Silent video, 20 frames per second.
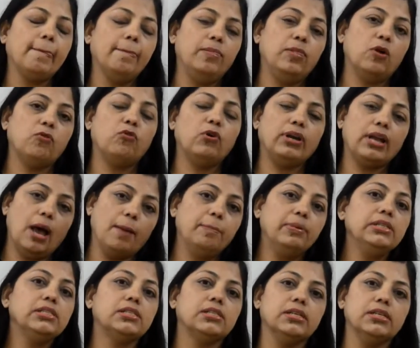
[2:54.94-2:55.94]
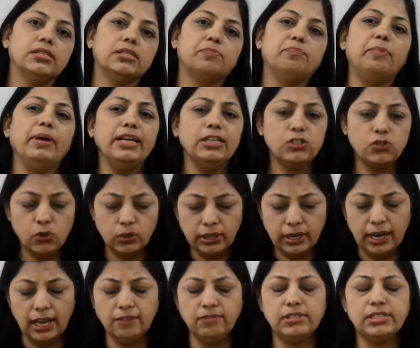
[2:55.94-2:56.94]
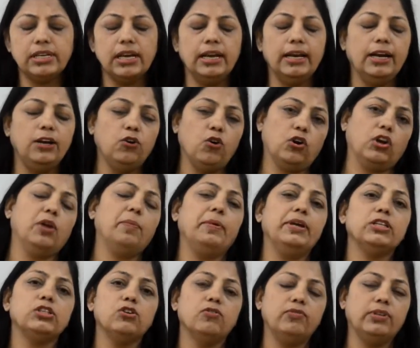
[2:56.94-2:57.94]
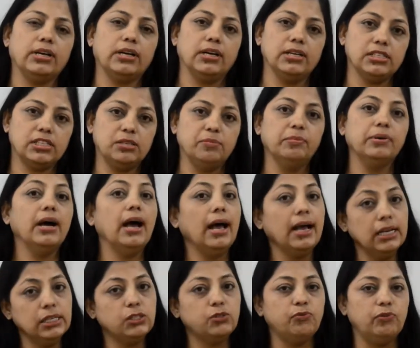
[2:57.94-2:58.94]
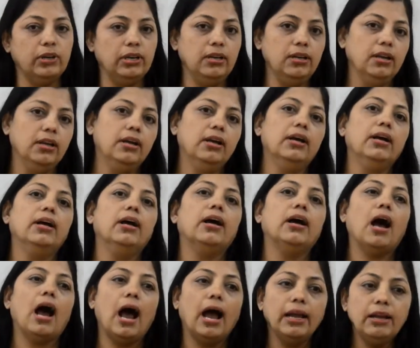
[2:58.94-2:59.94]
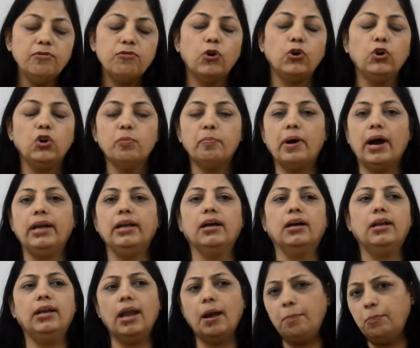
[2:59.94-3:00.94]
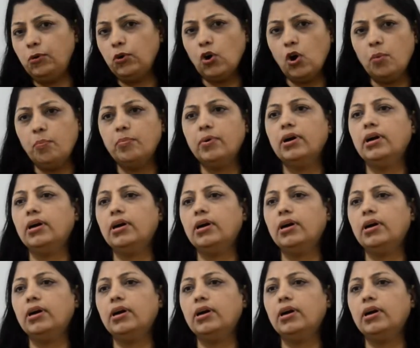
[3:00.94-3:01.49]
Now, what happens is, based on the lifestyle and occupation of the customer as well, I want to buy a laptop,